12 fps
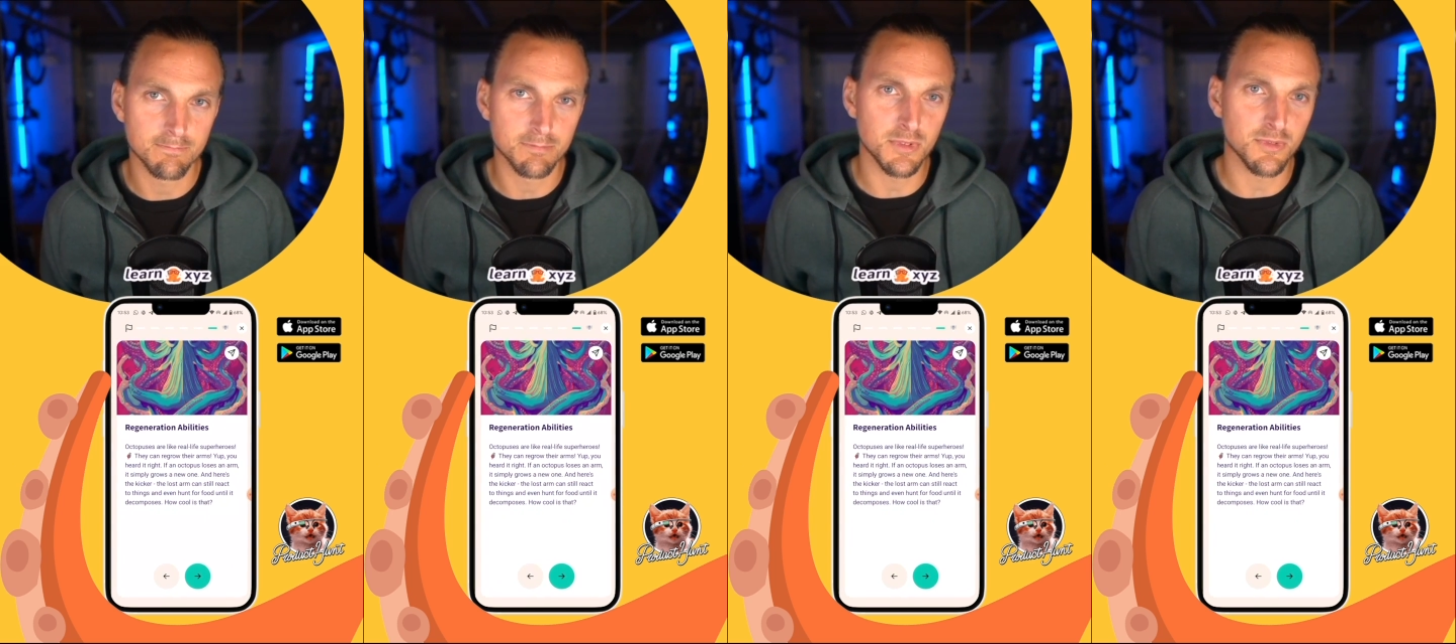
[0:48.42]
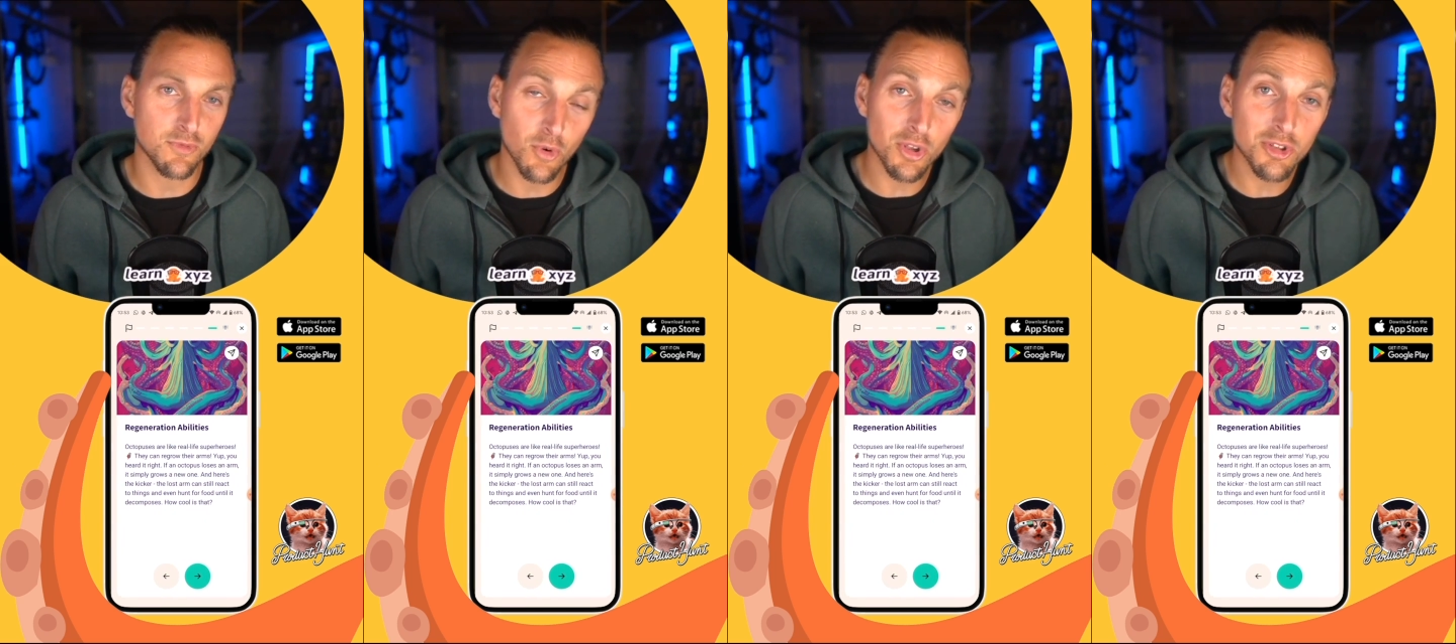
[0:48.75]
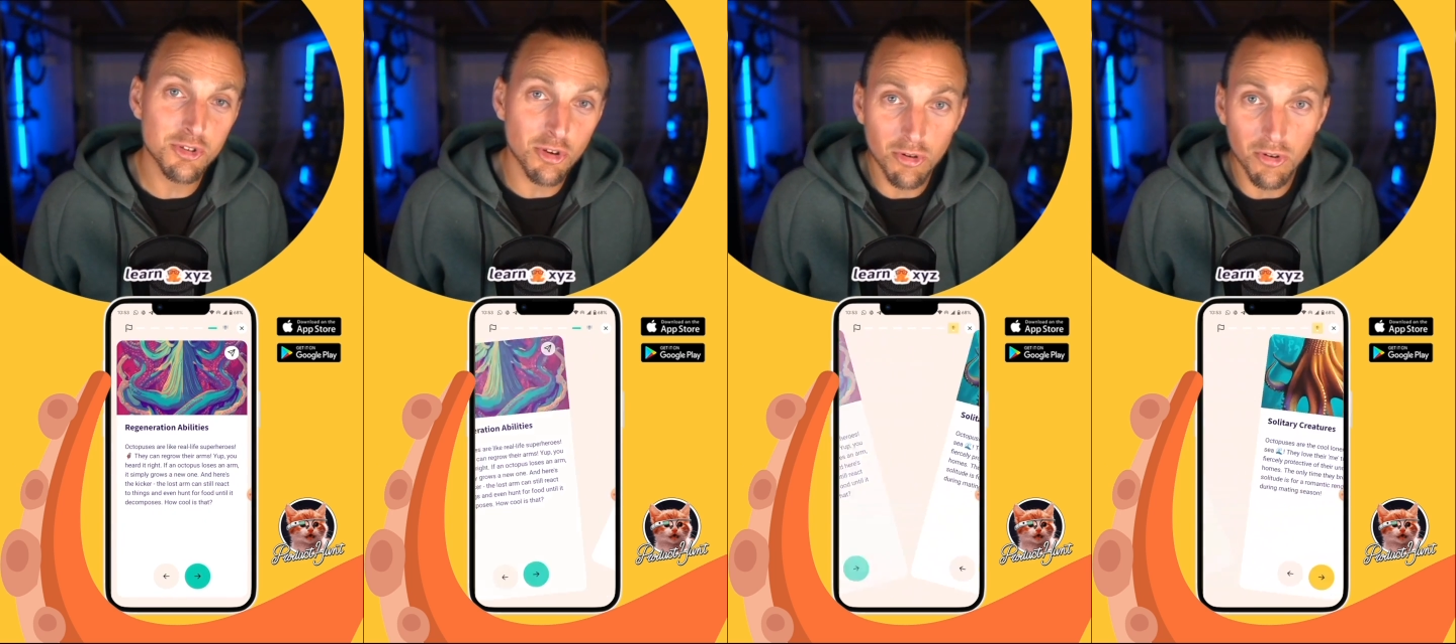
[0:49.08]
Before you
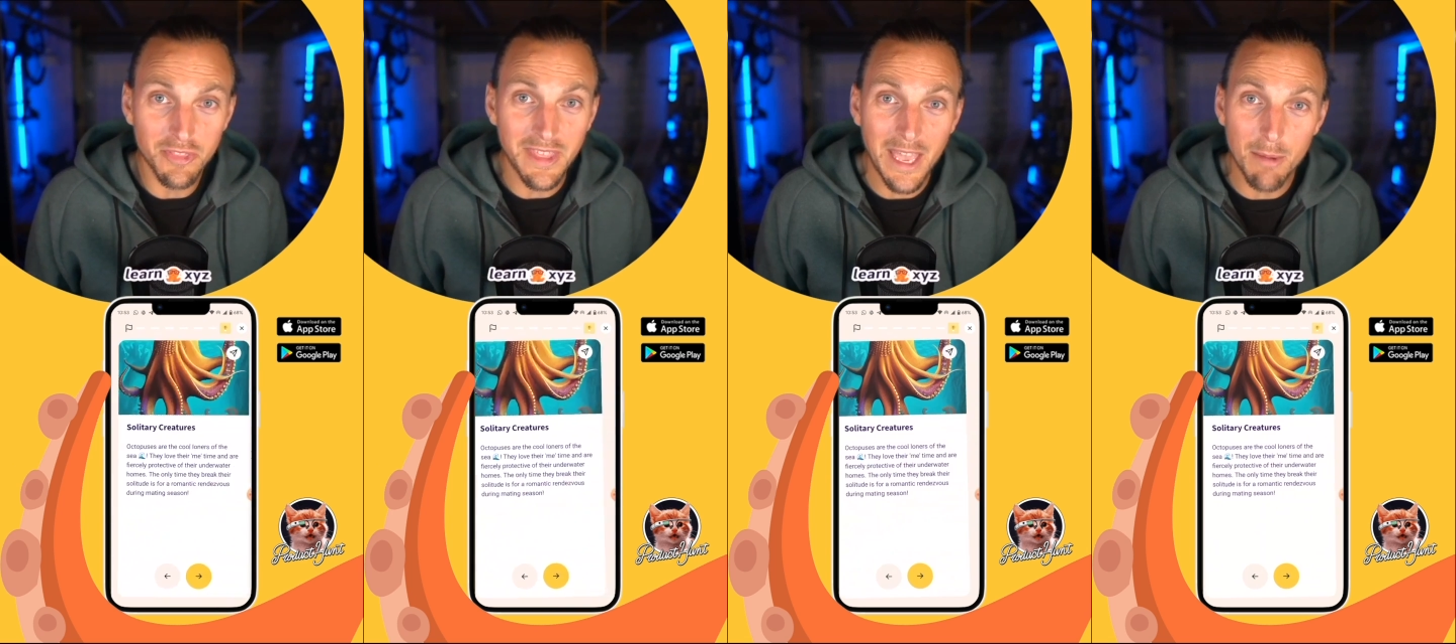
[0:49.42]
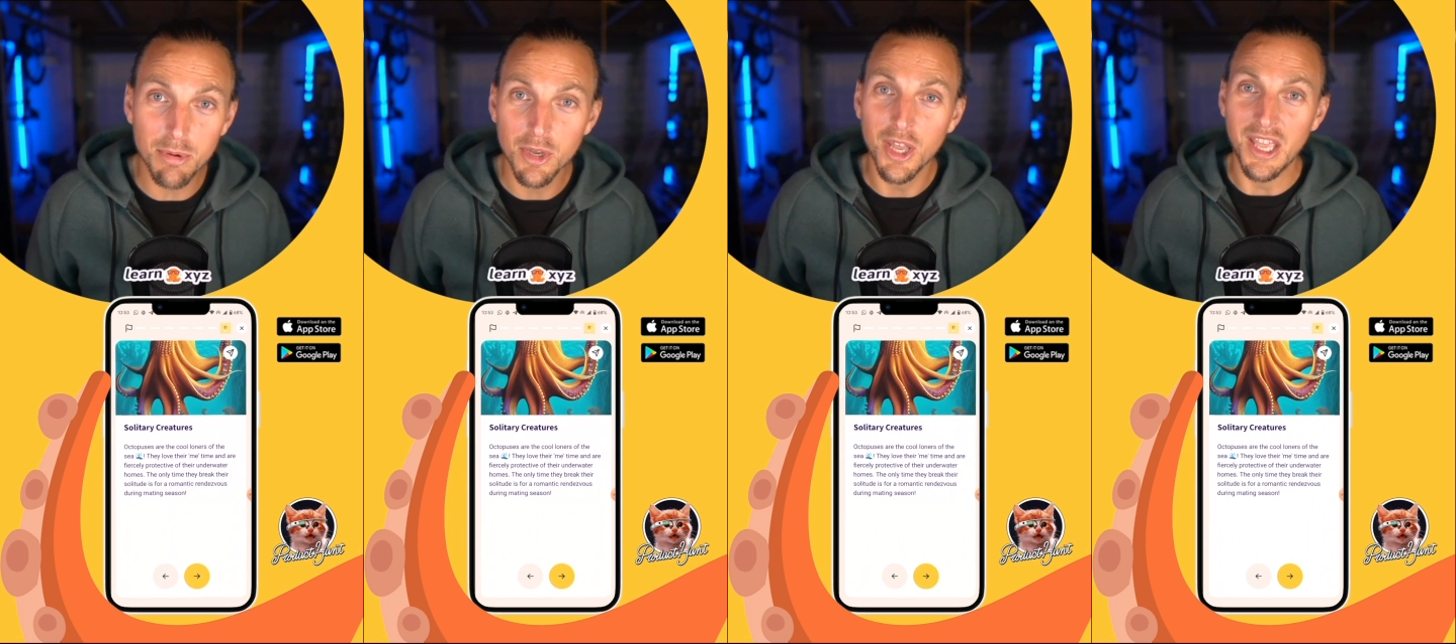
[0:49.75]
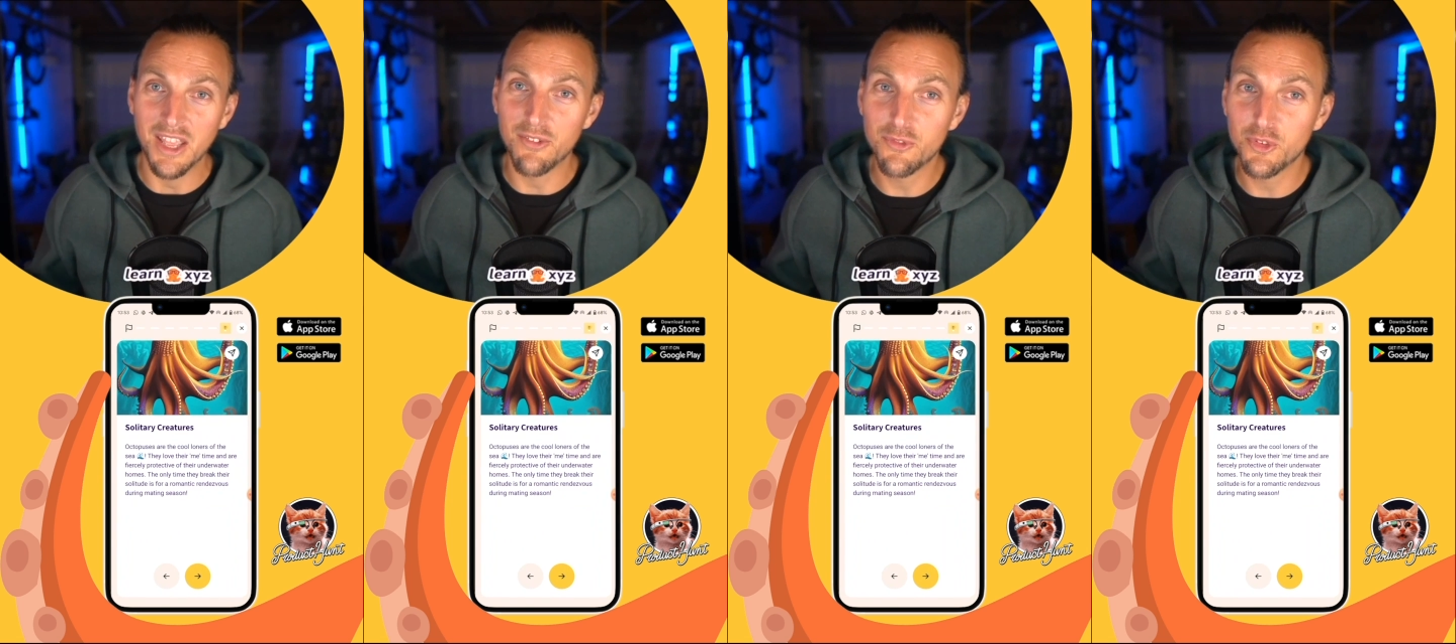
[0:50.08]
download the app,
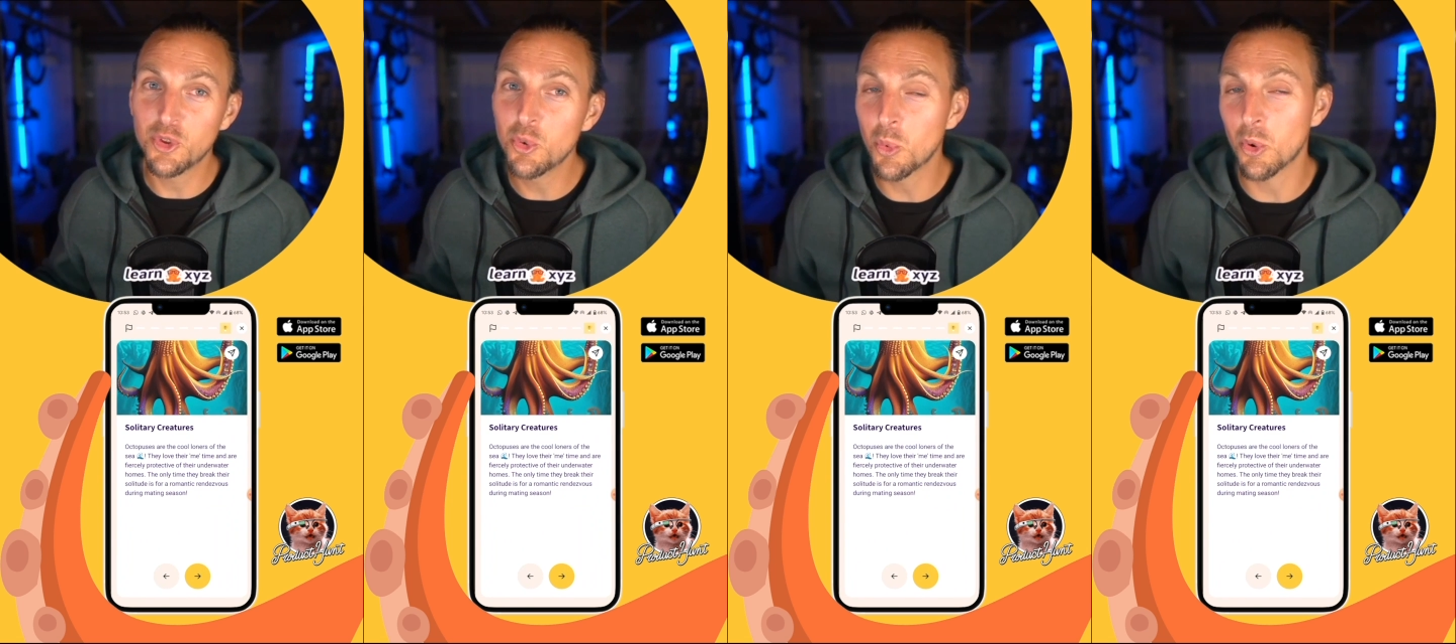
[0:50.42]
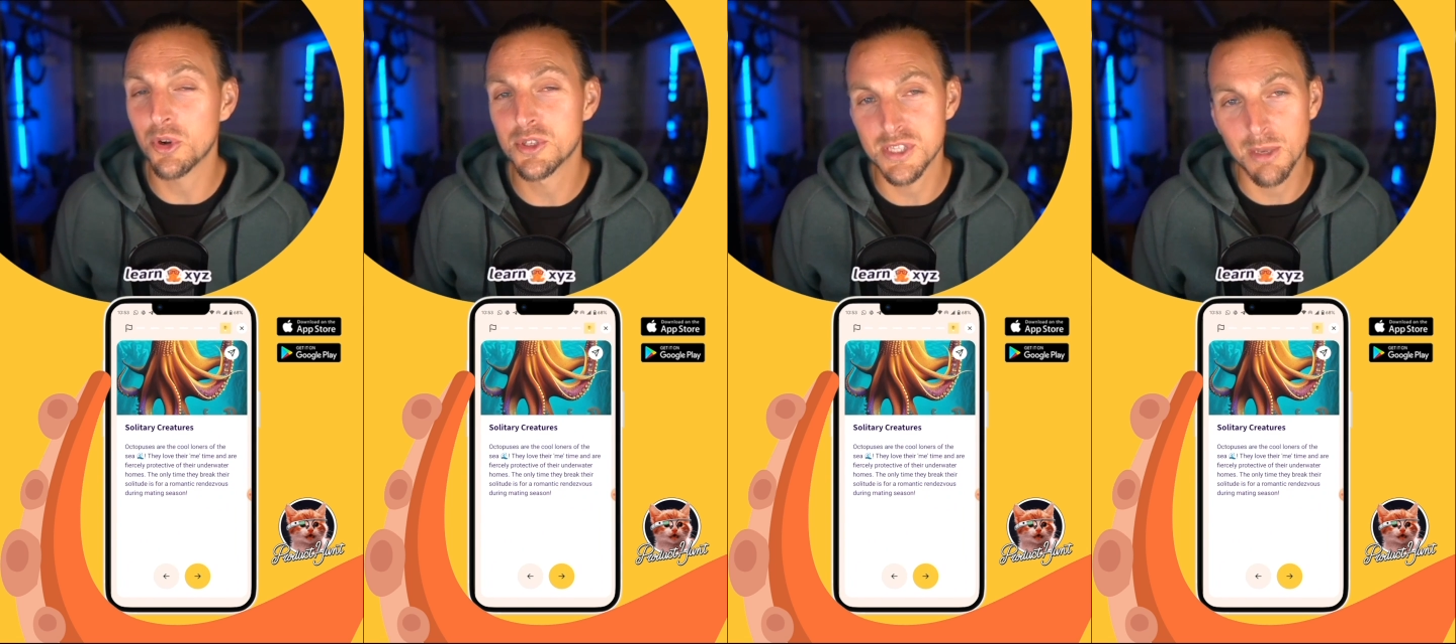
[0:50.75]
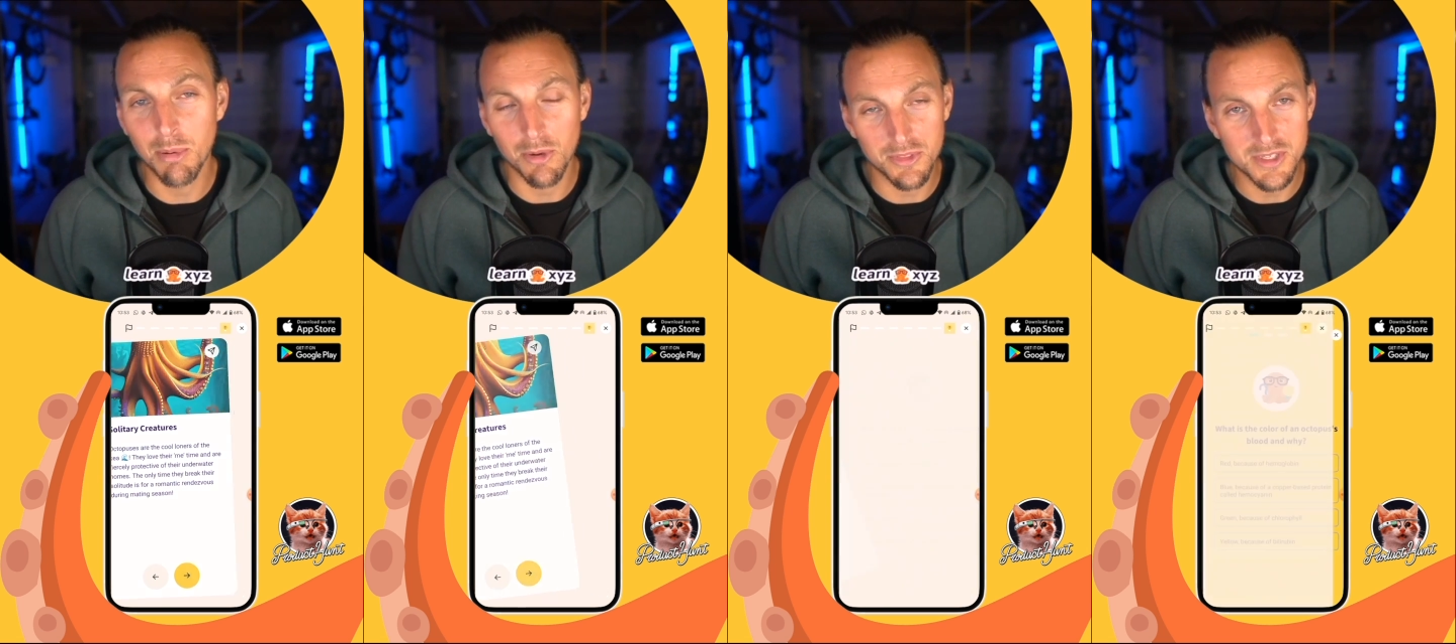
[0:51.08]
a few words
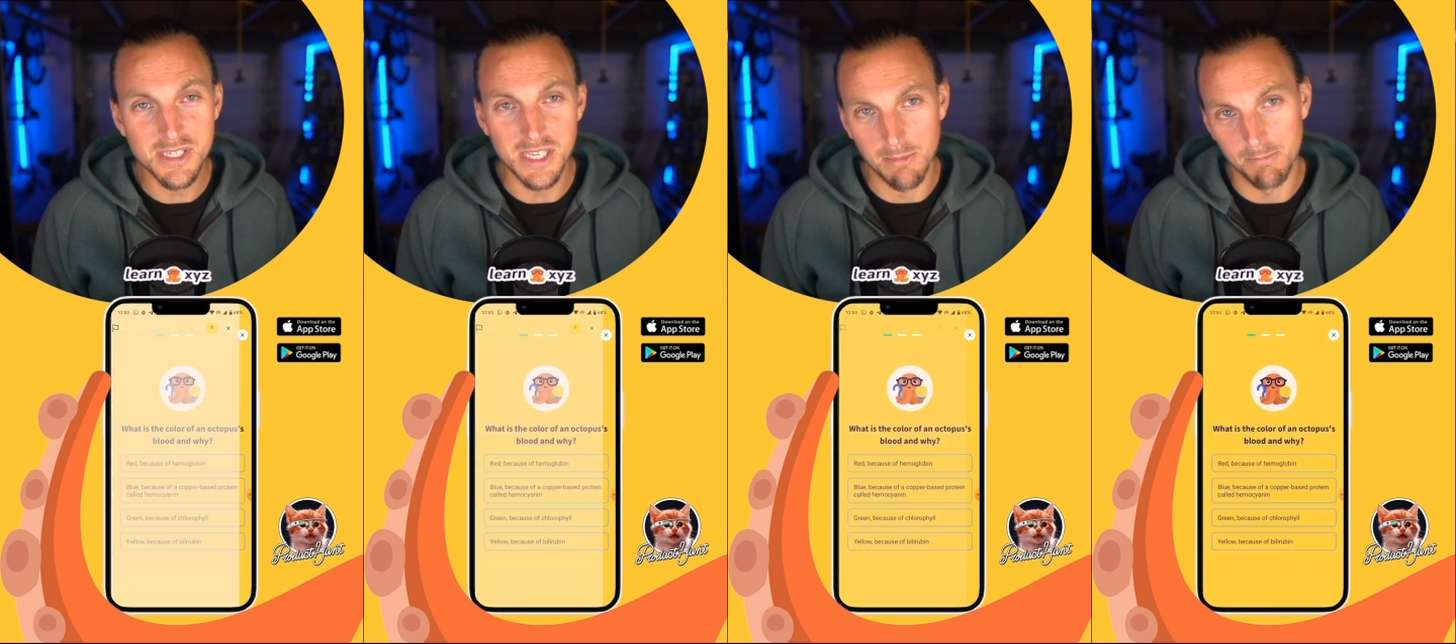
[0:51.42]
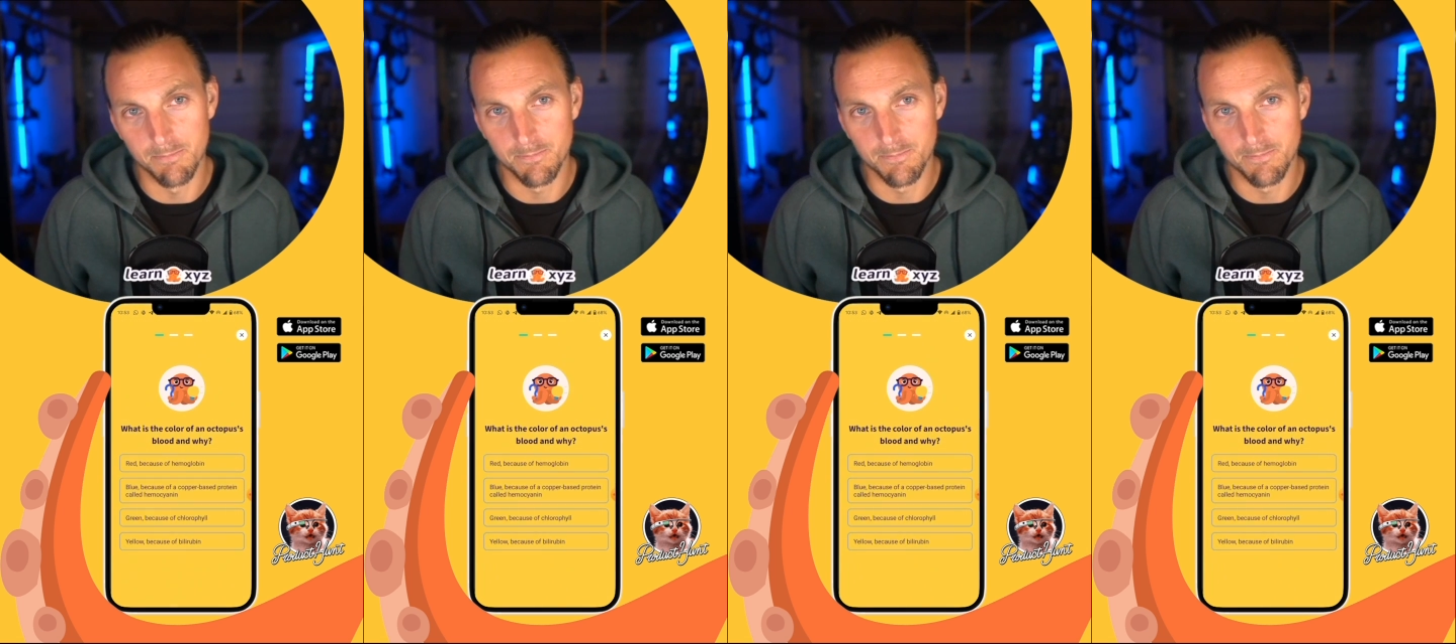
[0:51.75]
about the team.